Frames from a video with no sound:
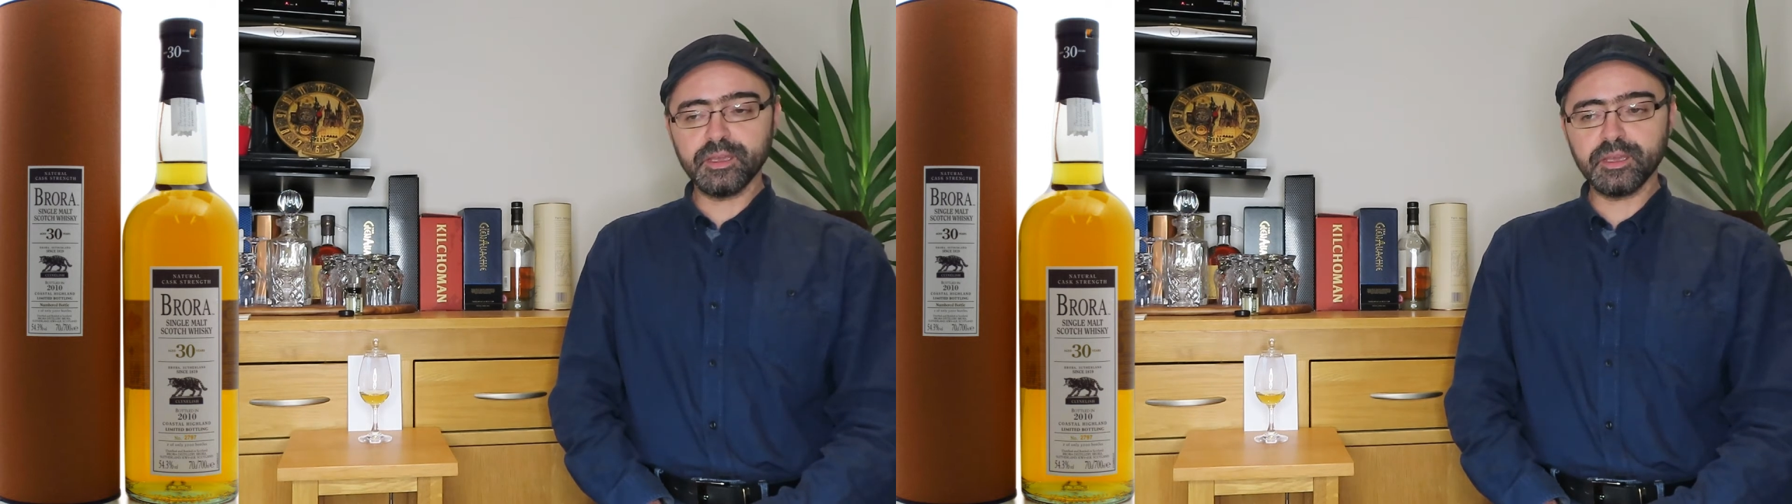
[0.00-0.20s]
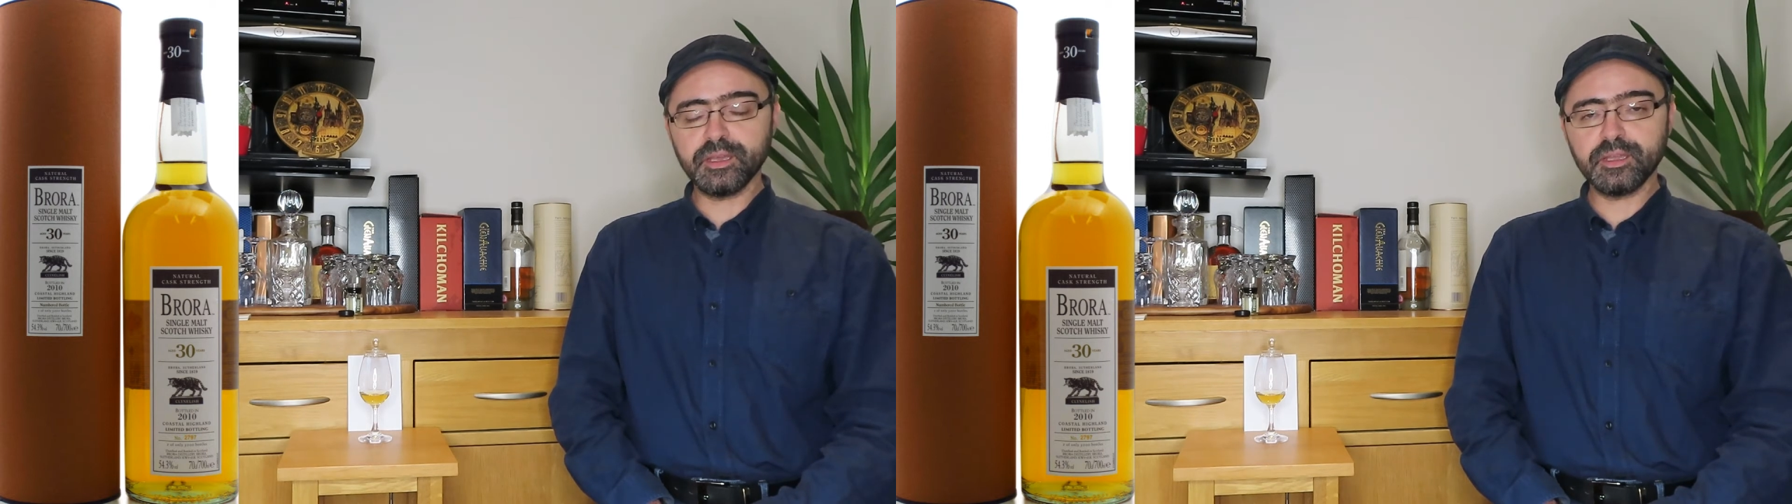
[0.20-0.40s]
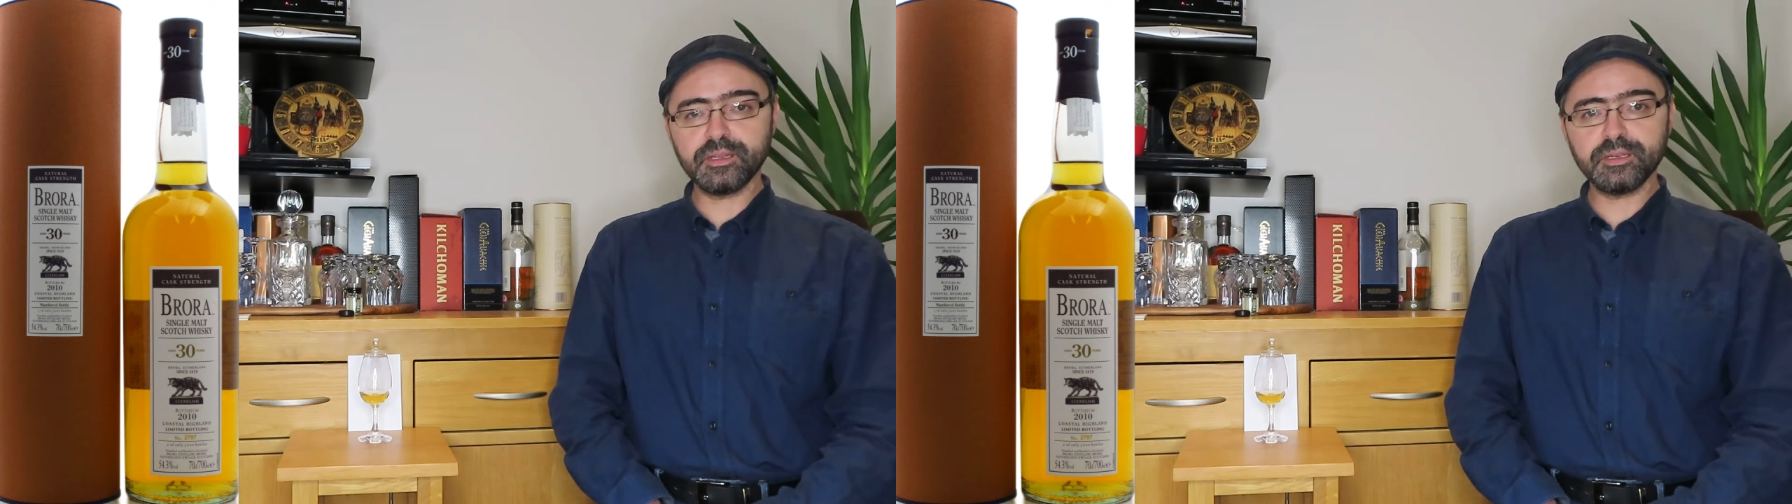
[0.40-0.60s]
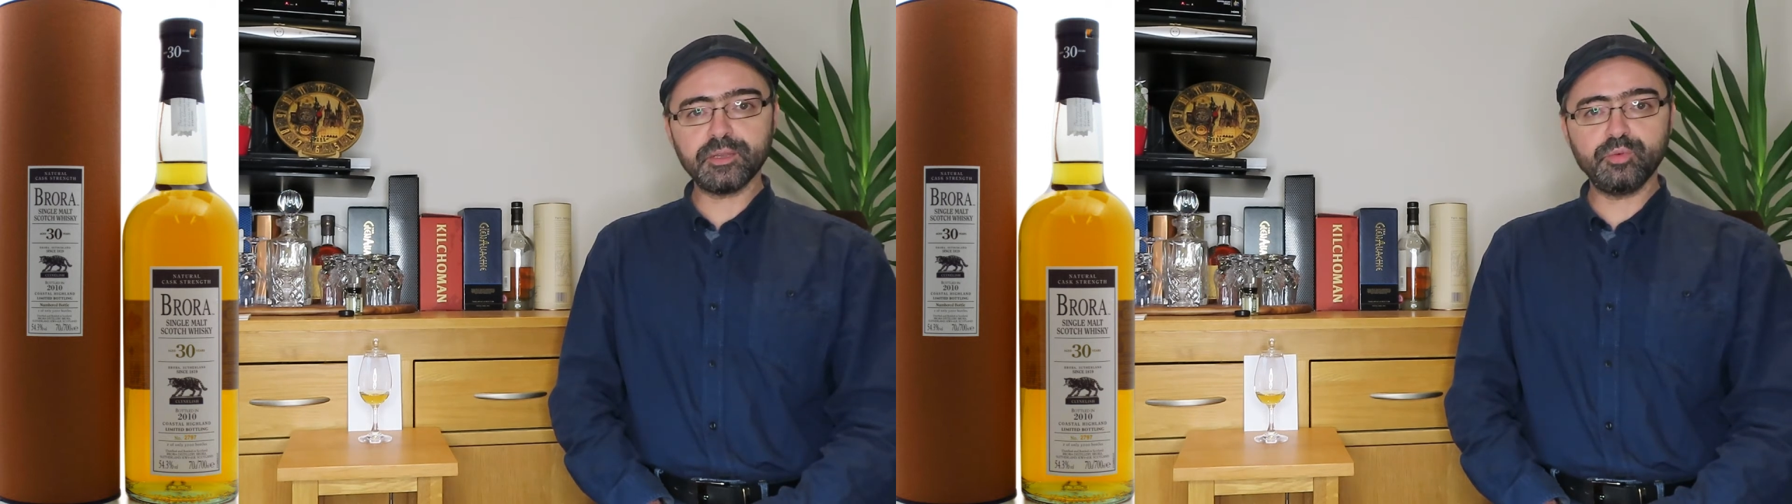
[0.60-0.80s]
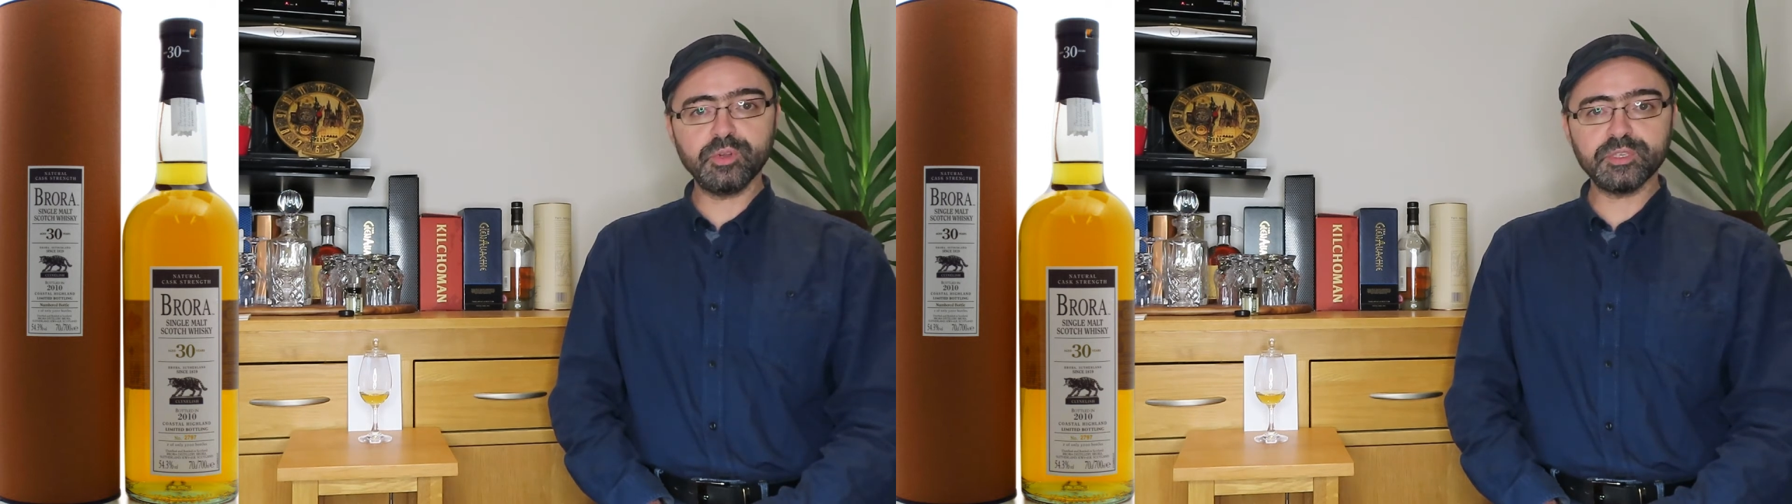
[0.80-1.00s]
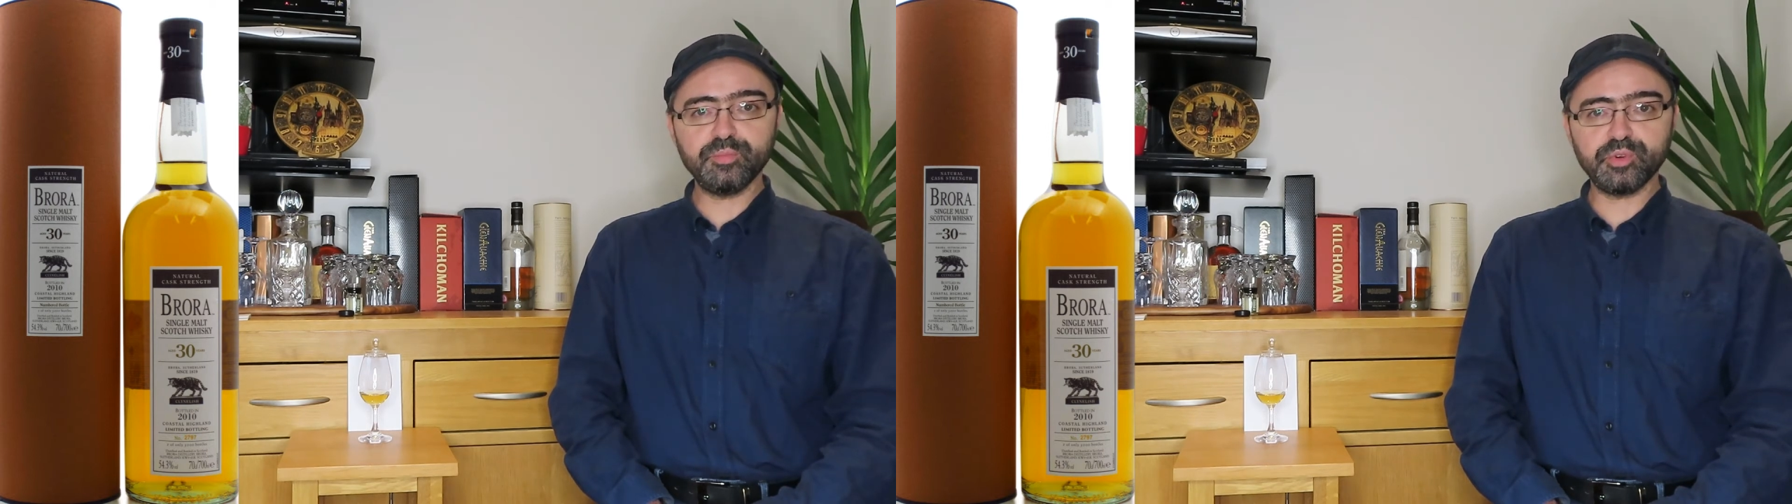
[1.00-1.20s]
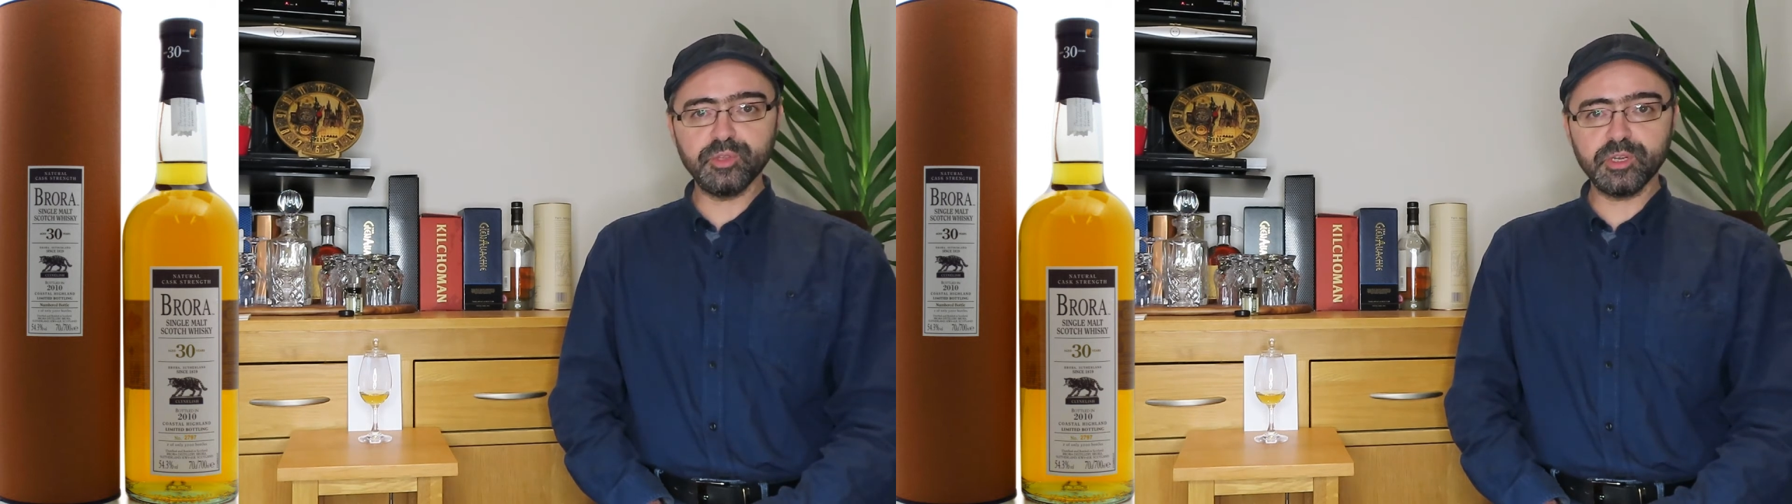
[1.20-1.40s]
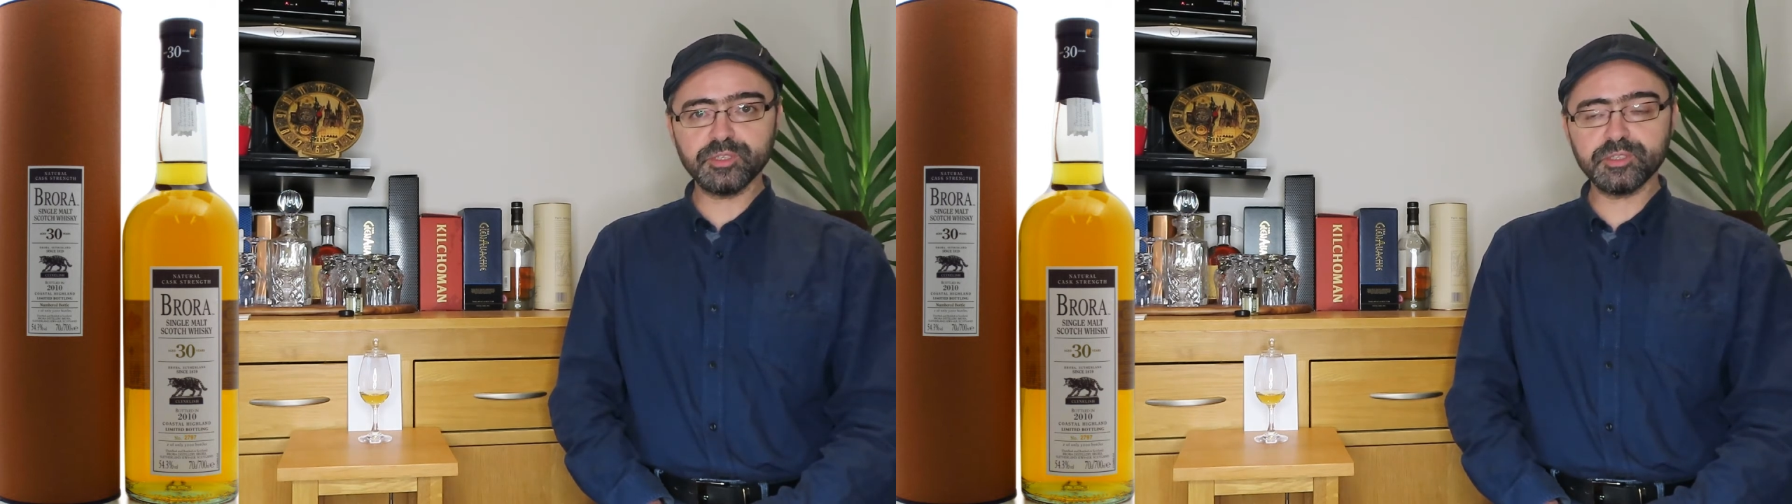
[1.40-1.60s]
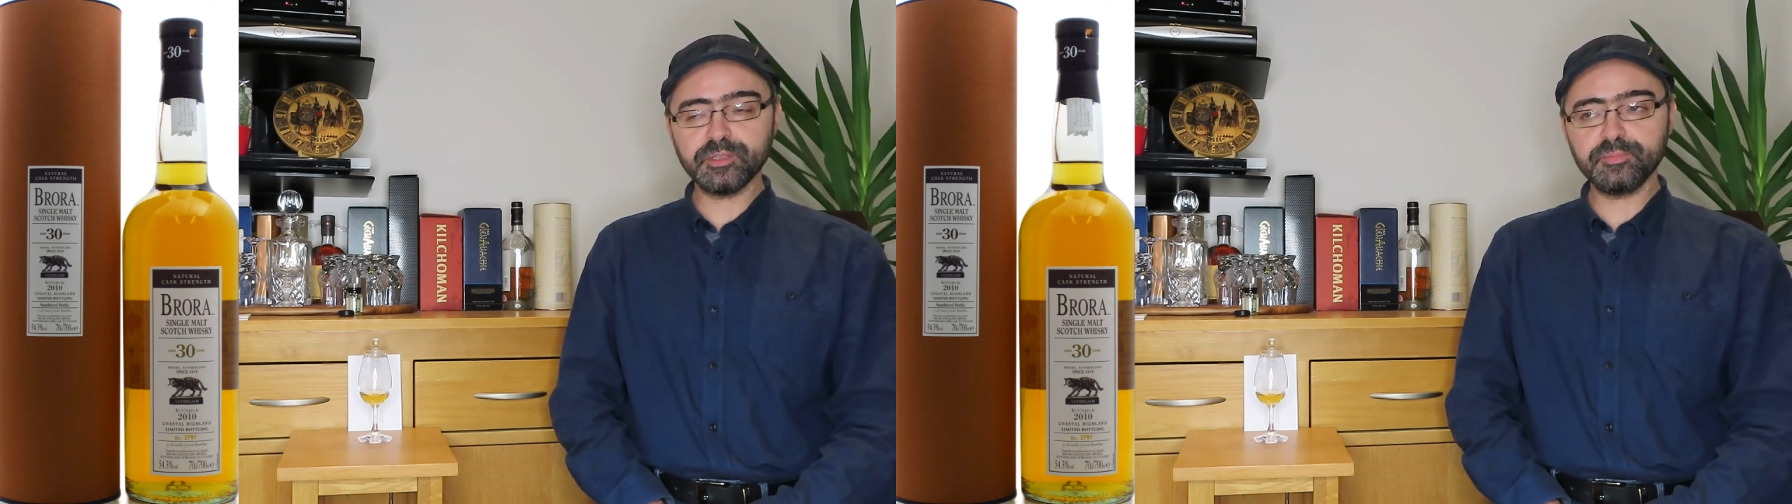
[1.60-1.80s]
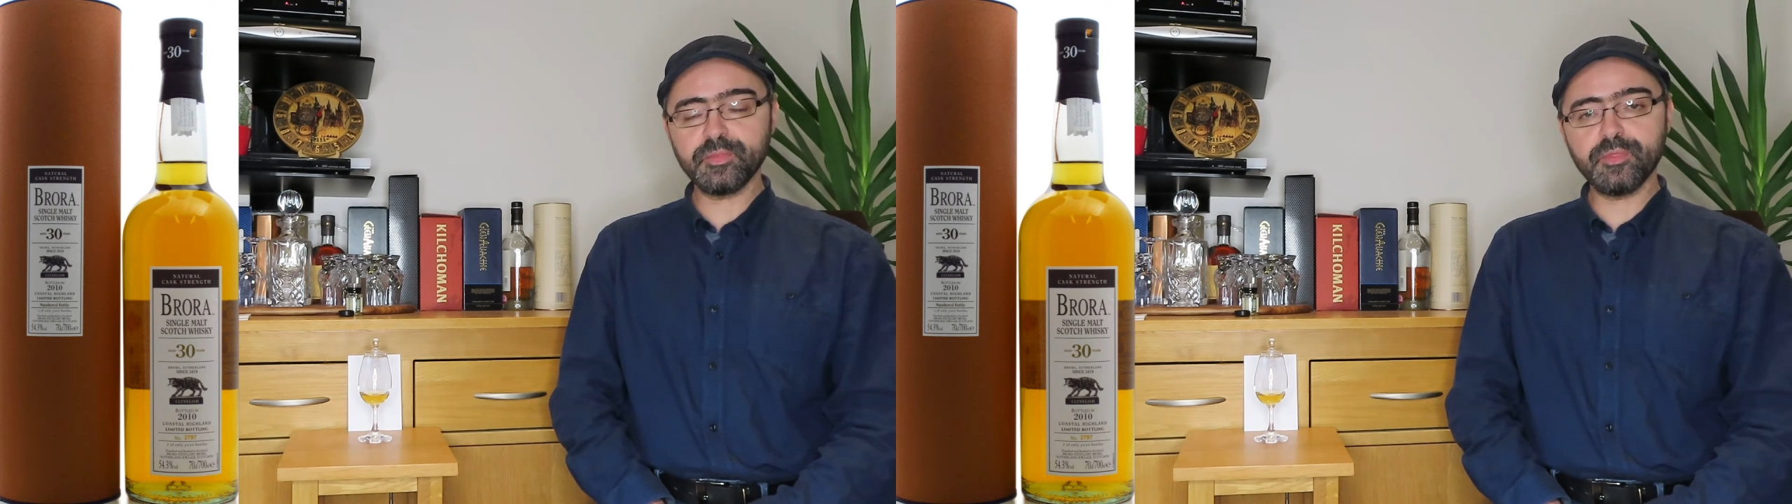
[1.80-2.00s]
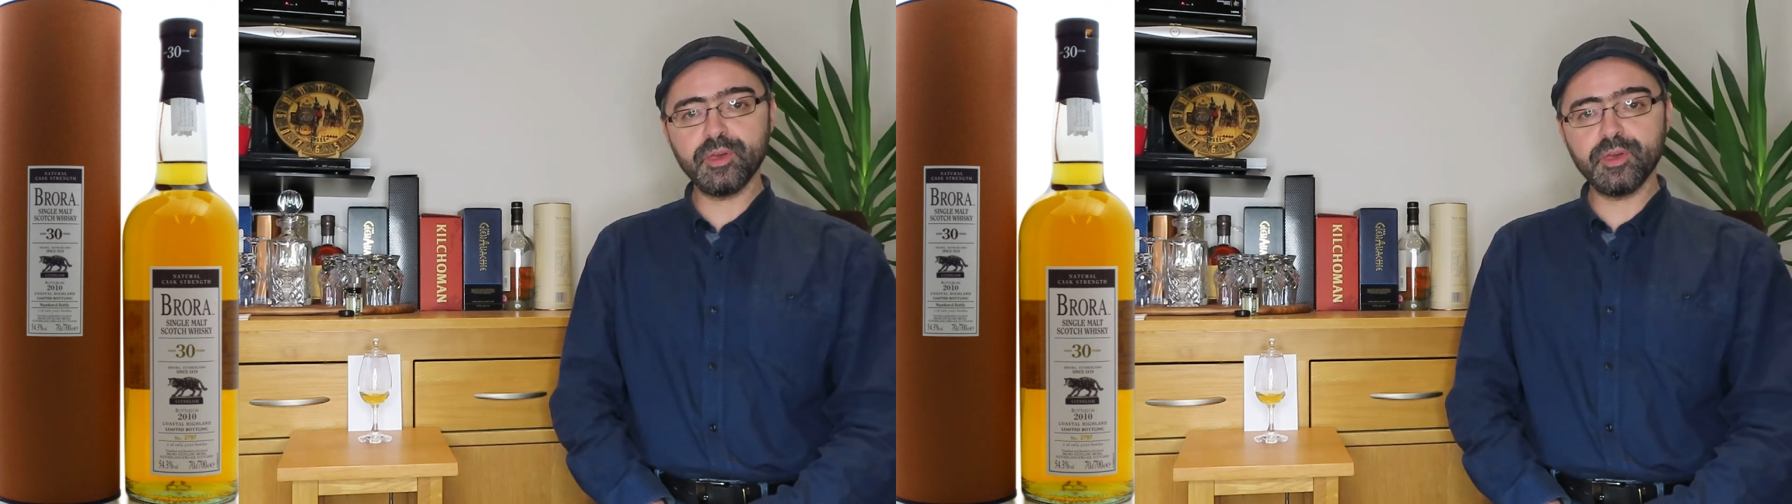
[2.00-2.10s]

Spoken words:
and was in production,